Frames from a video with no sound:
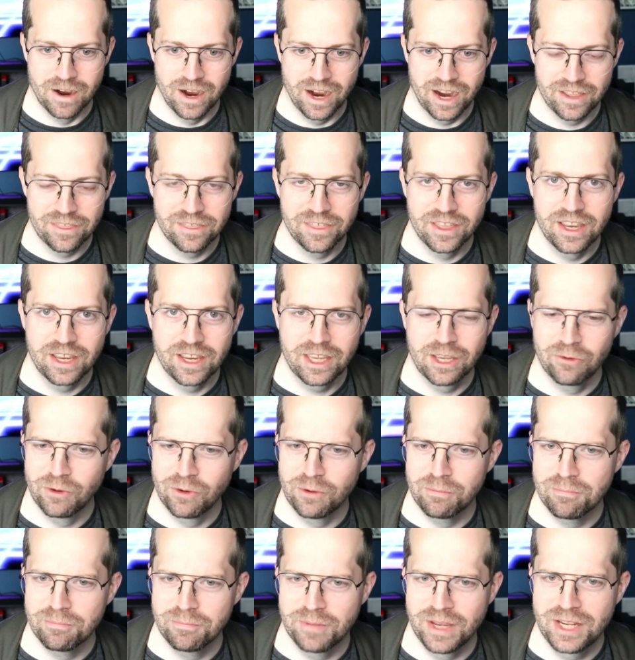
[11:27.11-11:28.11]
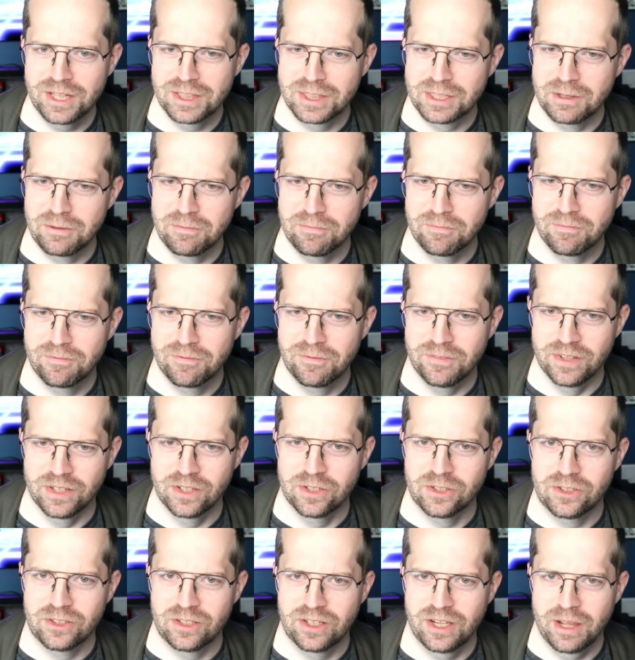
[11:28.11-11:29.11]
I think it would make them
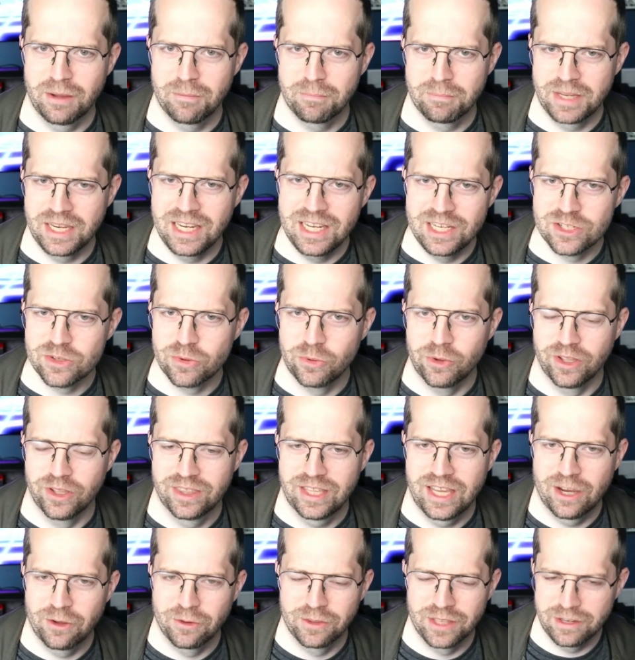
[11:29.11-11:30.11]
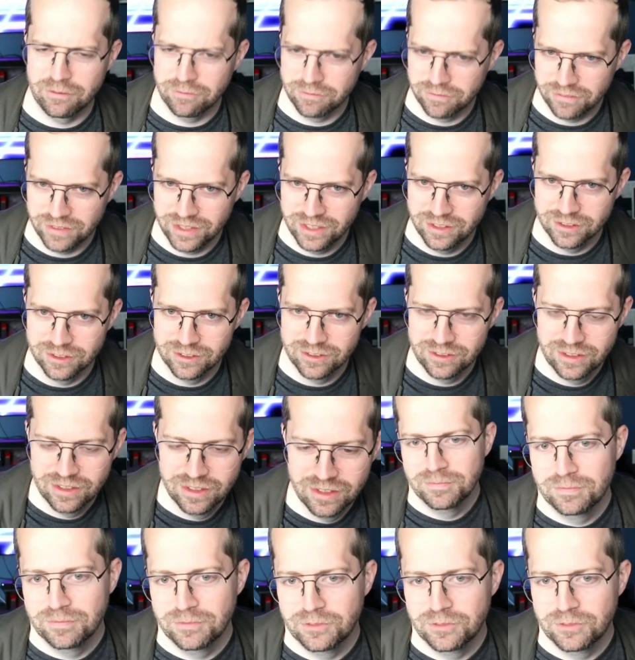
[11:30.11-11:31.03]
feel at peace with how they feel.